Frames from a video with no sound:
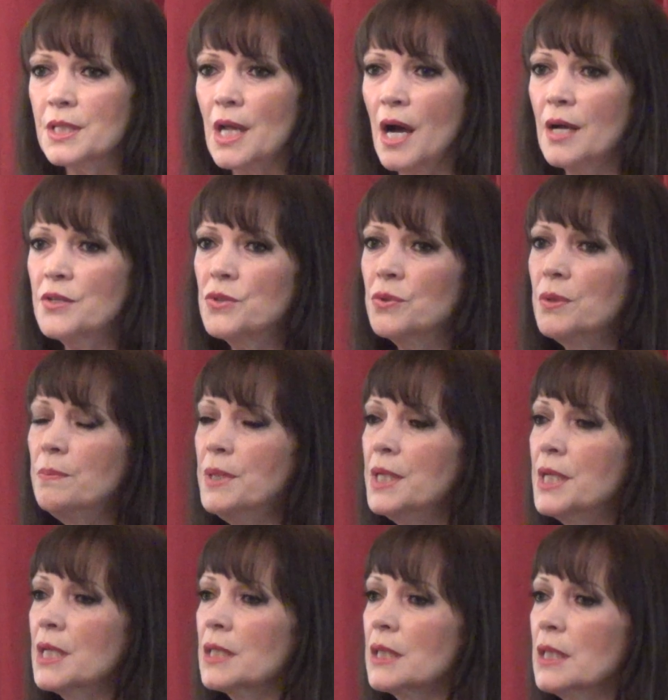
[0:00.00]
did I do
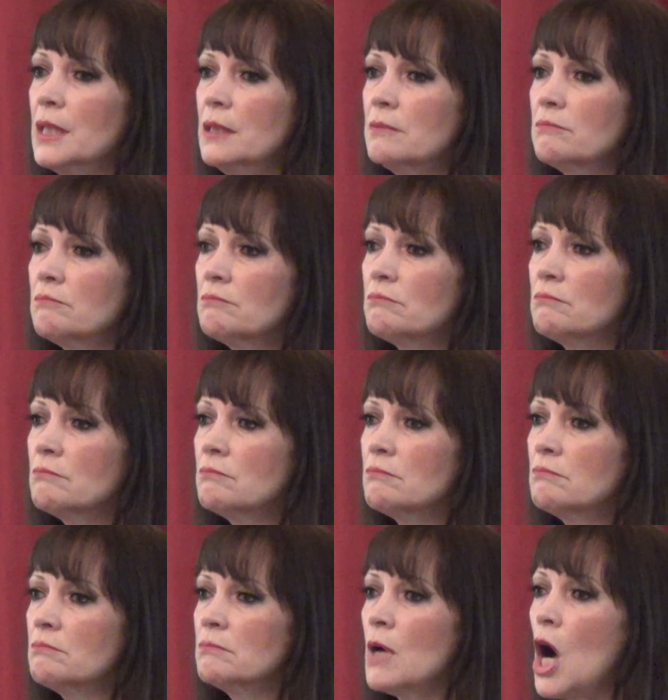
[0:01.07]
immediately?
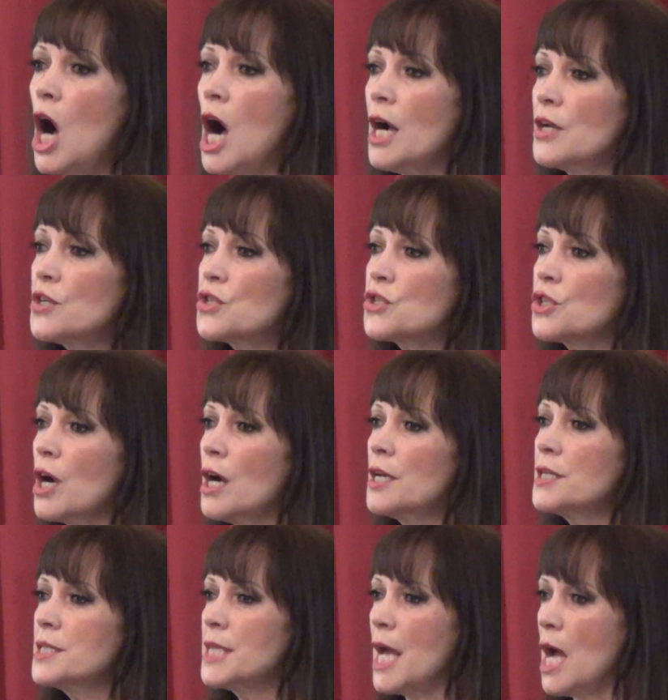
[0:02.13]
I
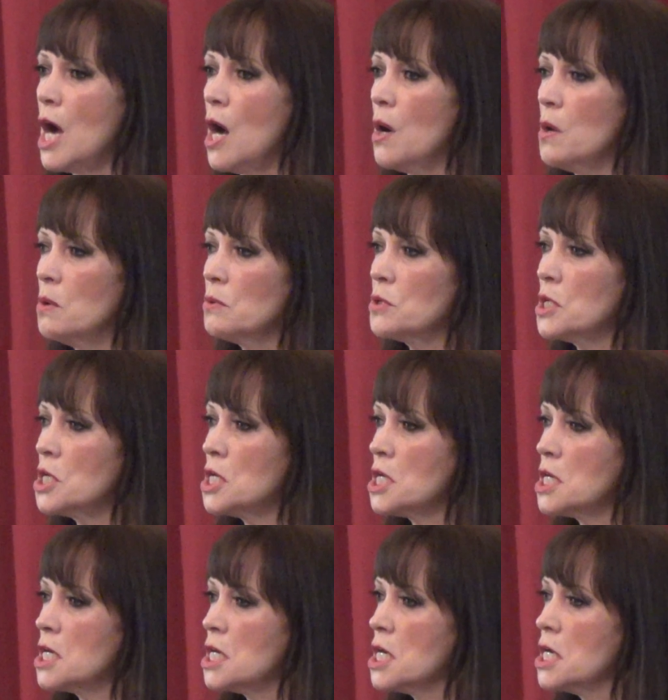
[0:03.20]
shut down.
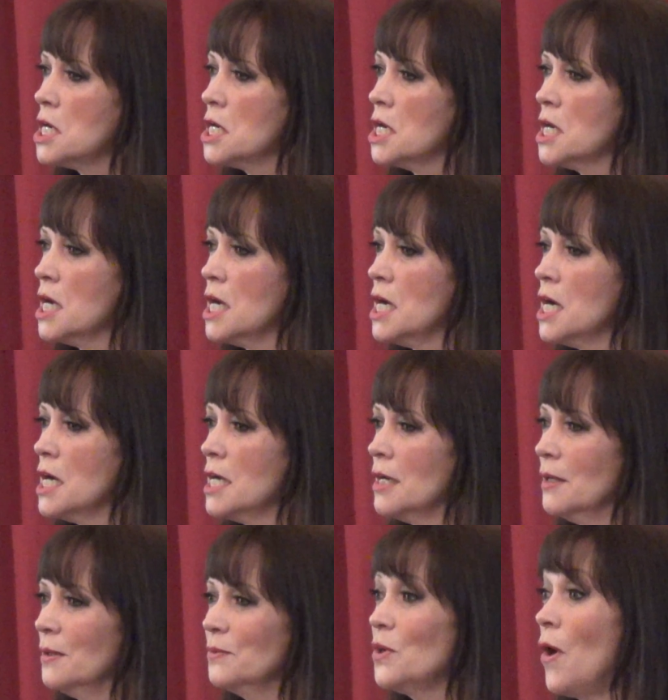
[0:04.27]

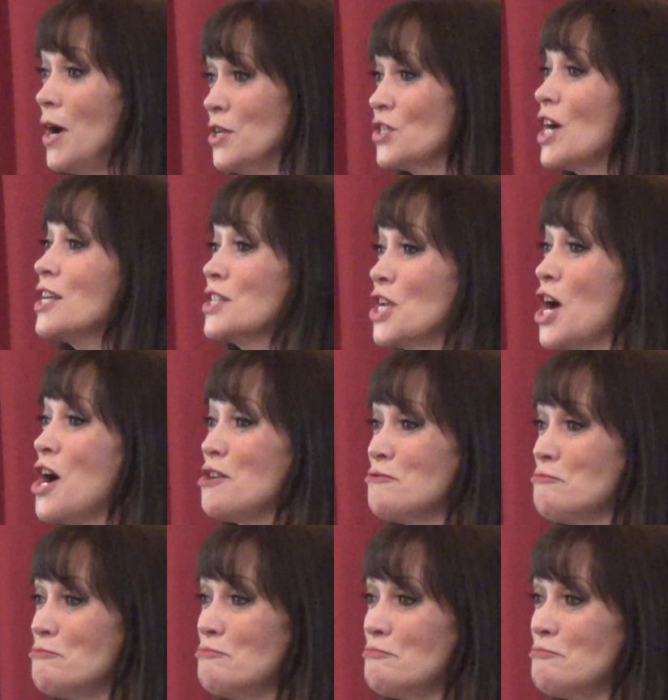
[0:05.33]
No, I shut down.